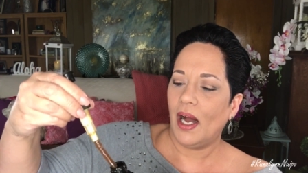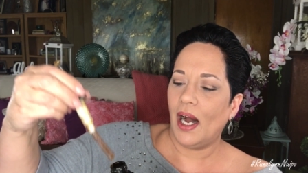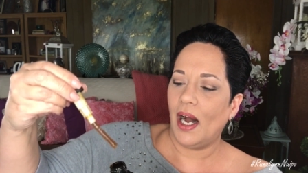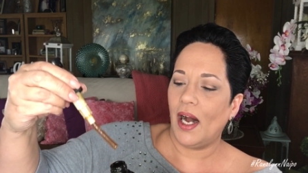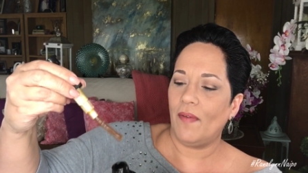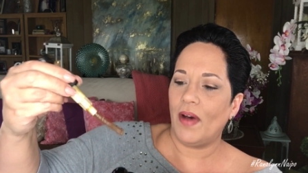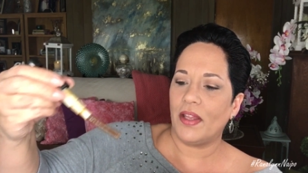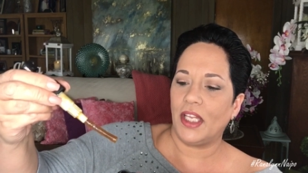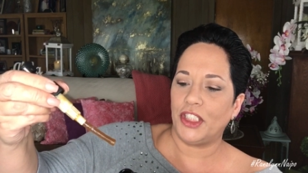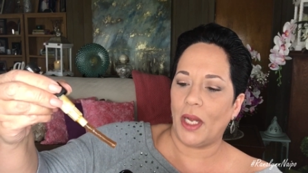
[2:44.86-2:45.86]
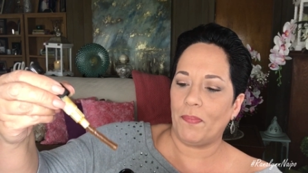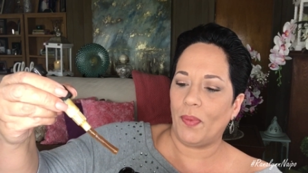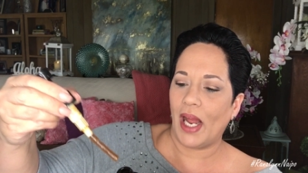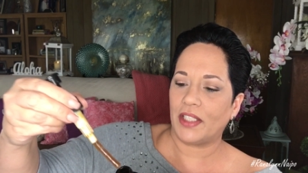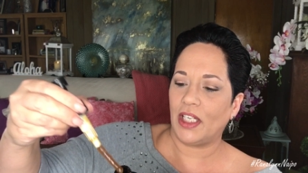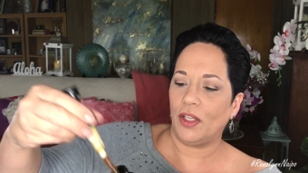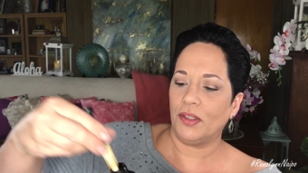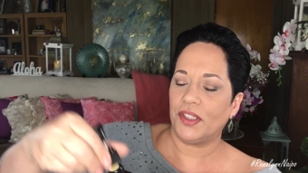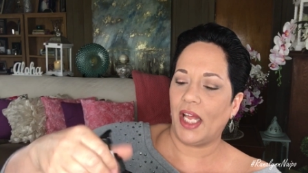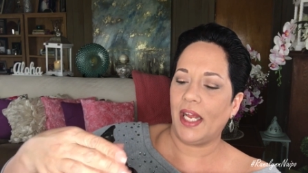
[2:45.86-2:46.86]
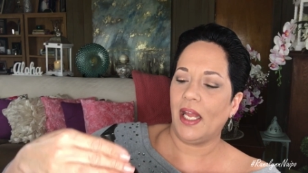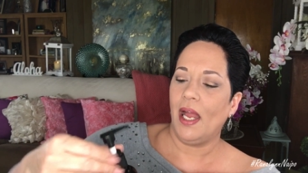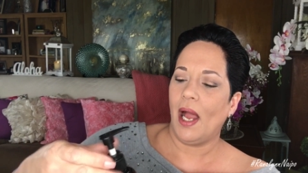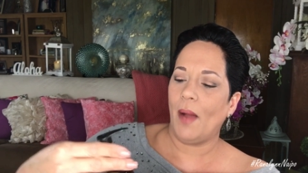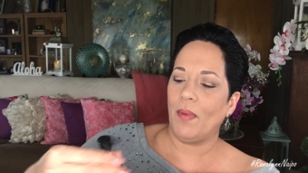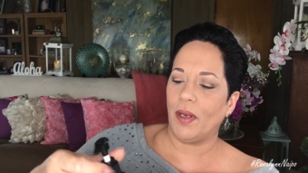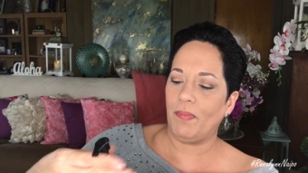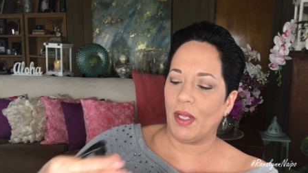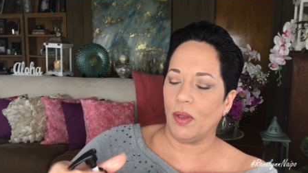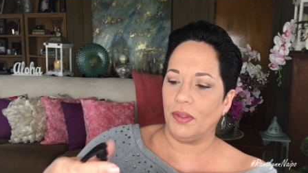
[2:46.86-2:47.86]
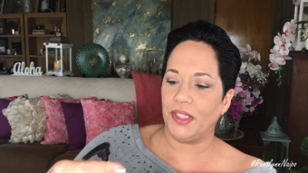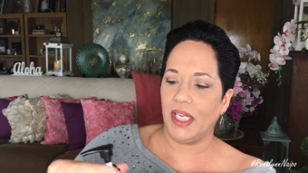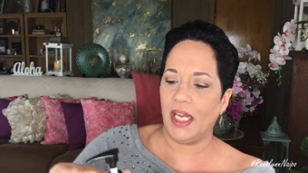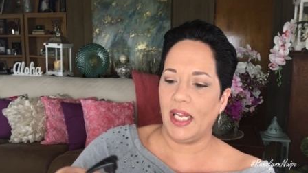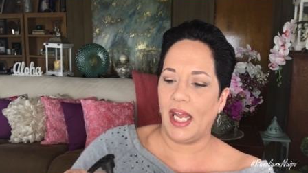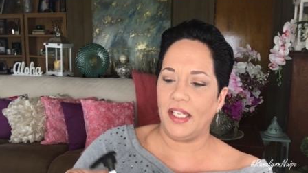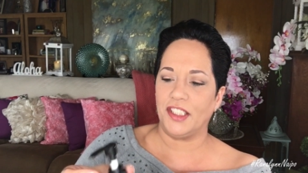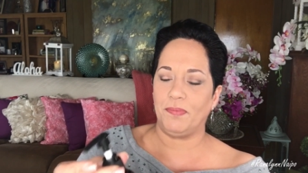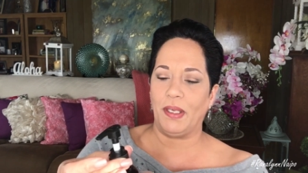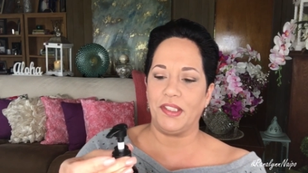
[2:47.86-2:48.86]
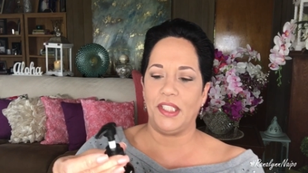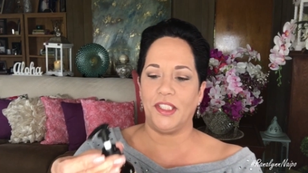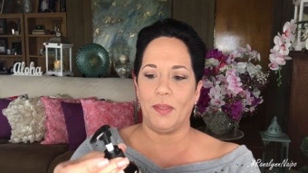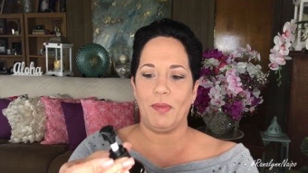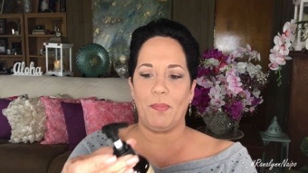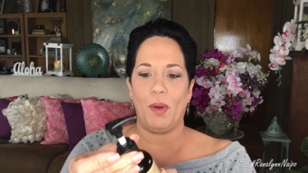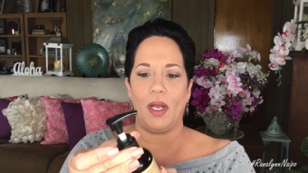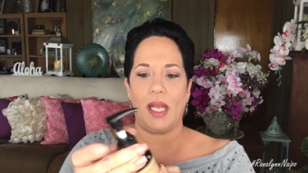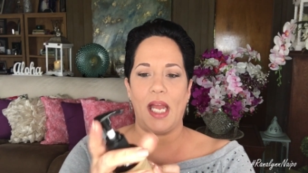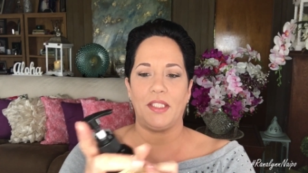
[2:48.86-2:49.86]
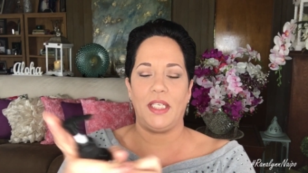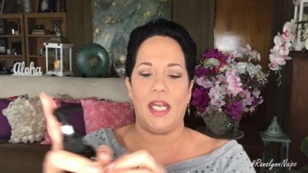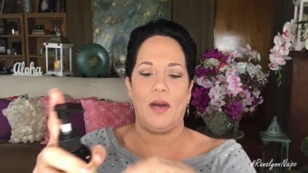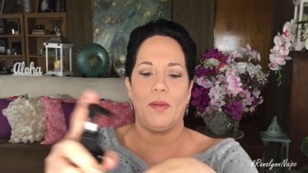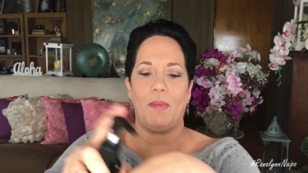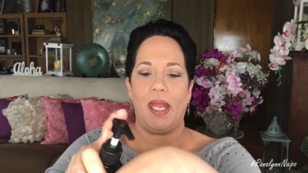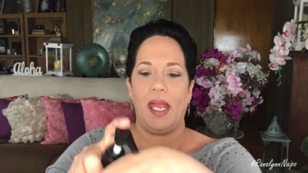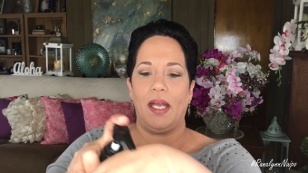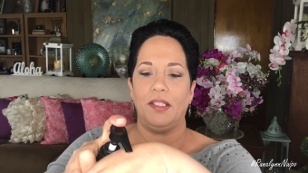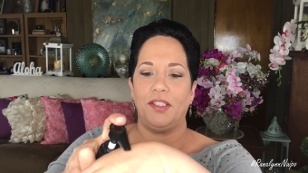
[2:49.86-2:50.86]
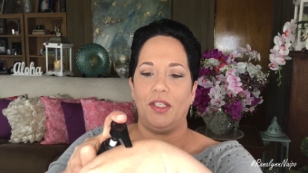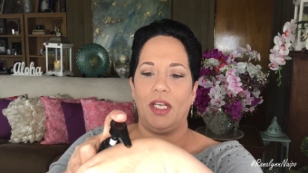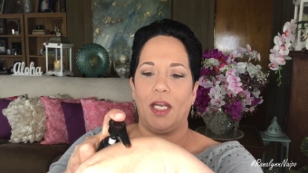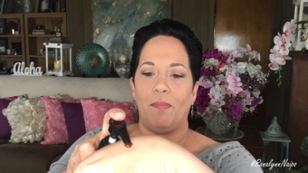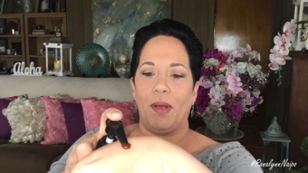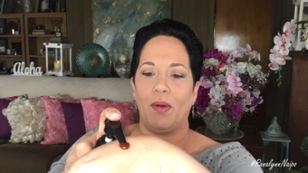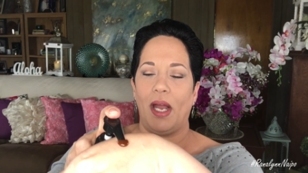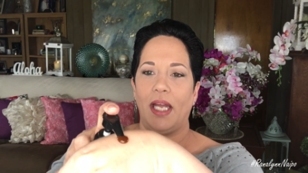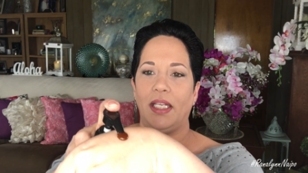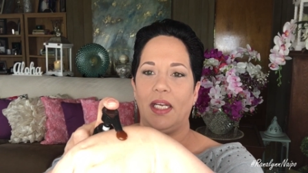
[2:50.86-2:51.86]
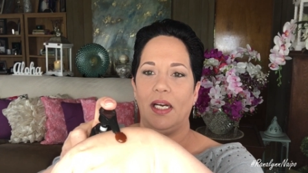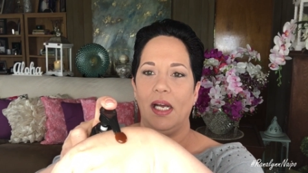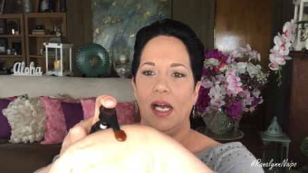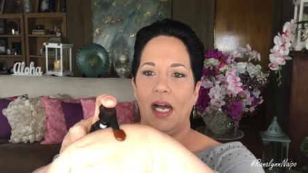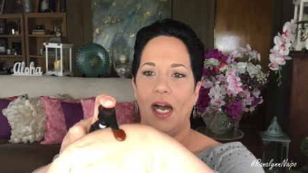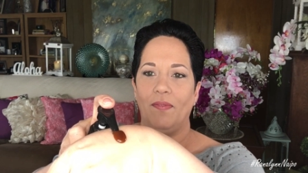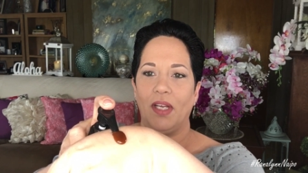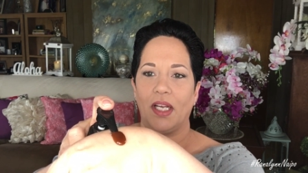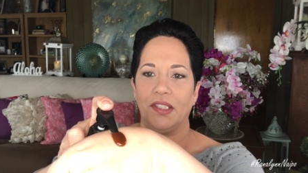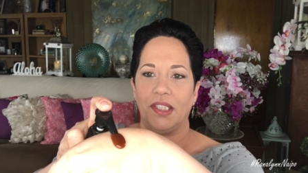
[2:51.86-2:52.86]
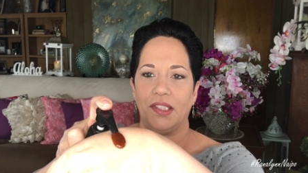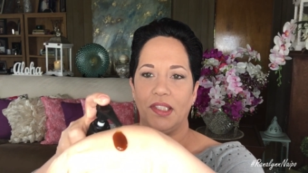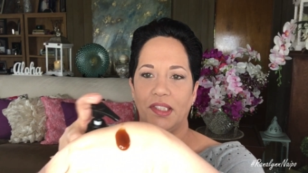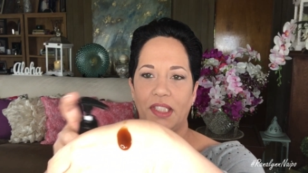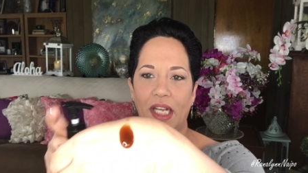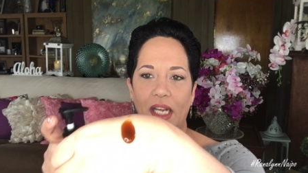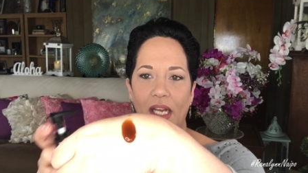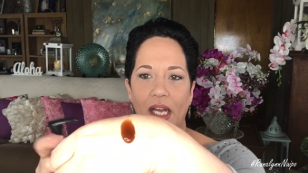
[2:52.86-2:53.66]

of the shampoo actually looks like. I'm going to be closing it and dispensing some of the product actually out of my hands, so you get a better idea of the consistency.